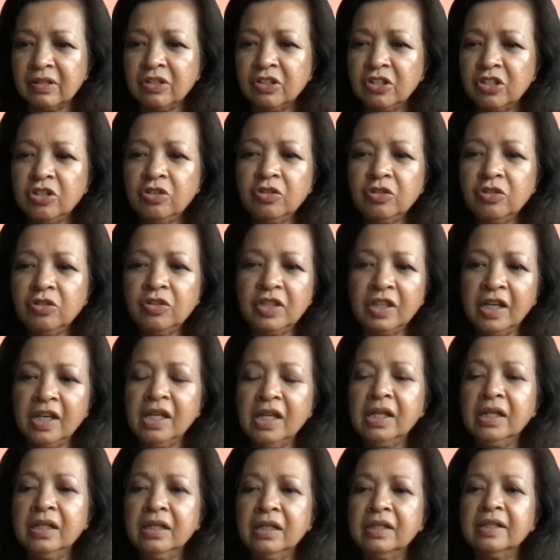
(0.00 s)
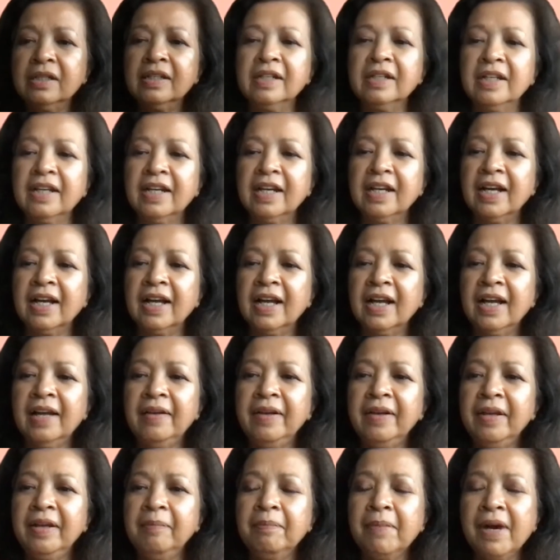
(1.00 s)
Do you think?
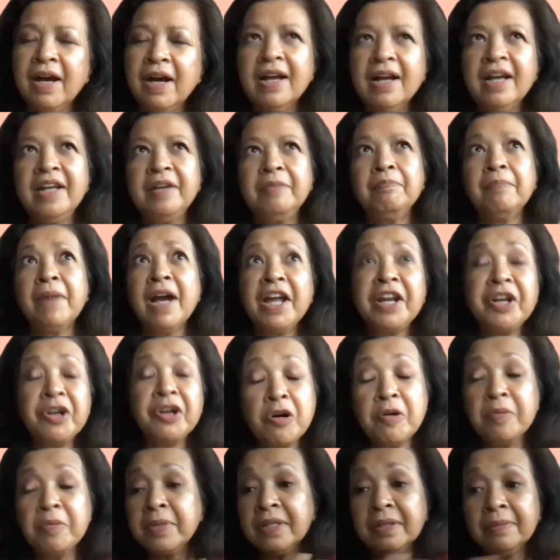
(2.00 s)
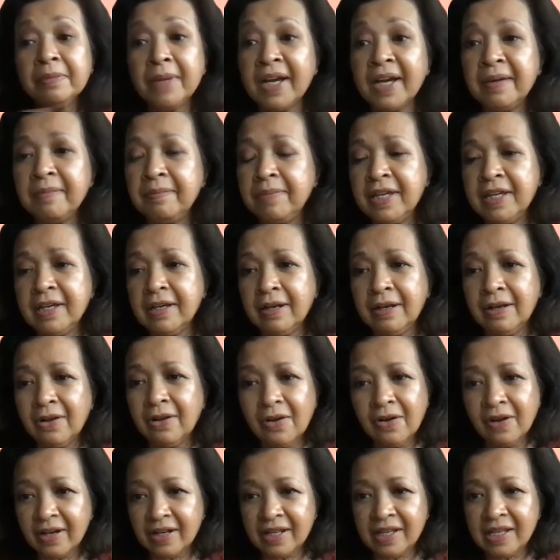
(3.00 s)
My normal might be a
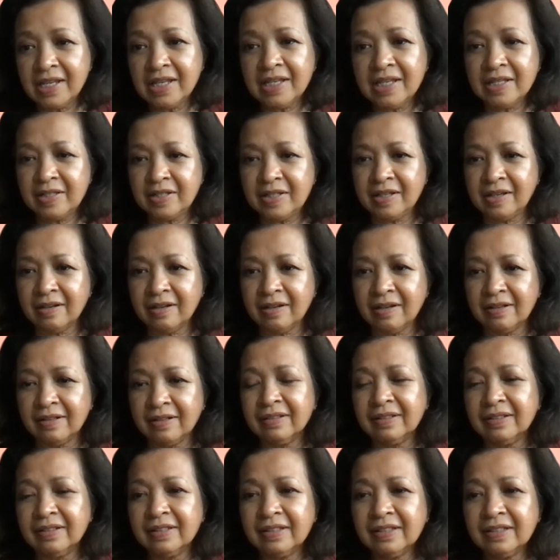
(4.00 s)
lot easier